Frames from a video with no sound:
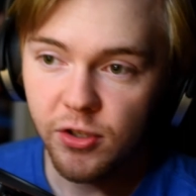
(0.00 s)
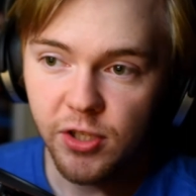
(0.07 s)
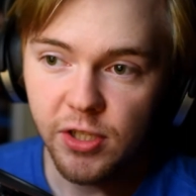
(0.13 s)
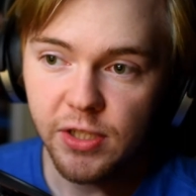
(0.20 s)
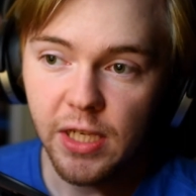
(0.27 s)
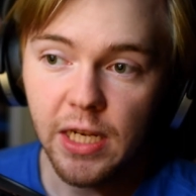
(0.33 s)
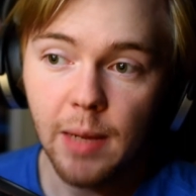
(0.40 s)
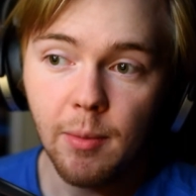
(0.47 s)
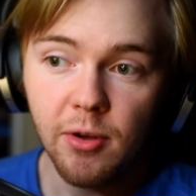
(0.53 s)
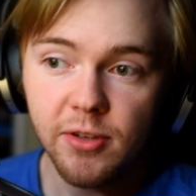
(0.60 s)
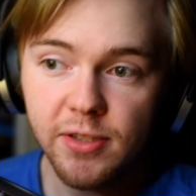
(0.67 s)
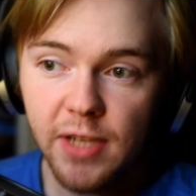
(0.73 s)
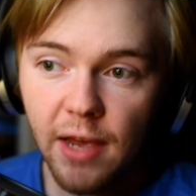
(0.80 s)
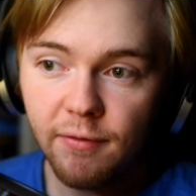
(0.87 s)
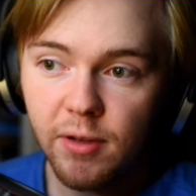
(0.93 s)
an
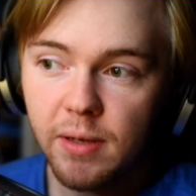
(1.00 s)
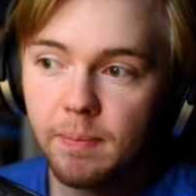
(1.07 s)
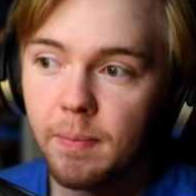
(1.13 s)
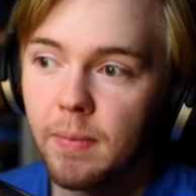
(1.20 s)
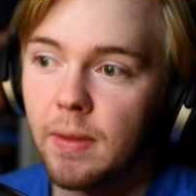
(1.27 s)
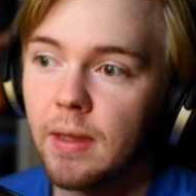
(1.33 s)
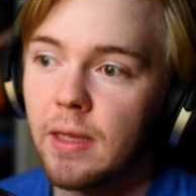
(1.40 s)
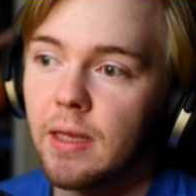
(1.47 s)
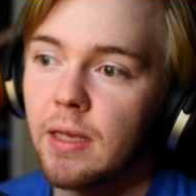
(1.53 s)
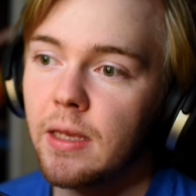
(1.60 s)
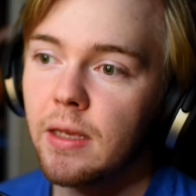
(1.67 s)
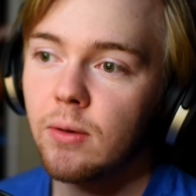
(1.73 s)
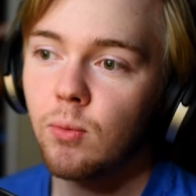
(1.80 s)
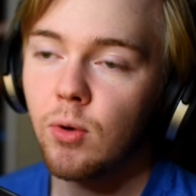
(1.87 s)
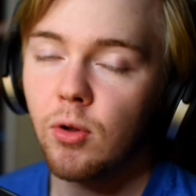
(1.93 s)
ML7,
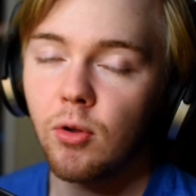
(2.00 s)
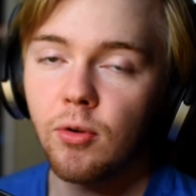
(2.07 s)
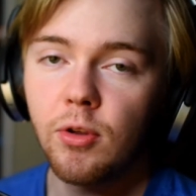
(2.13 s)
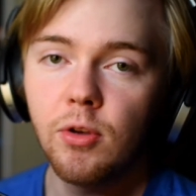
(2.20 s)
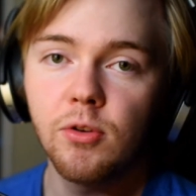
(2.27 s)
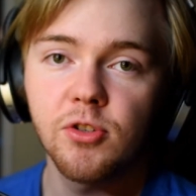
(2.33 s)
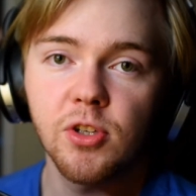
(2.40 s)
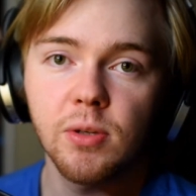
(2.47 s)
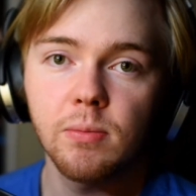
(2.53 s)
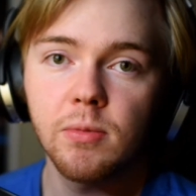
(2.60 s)
he'll use it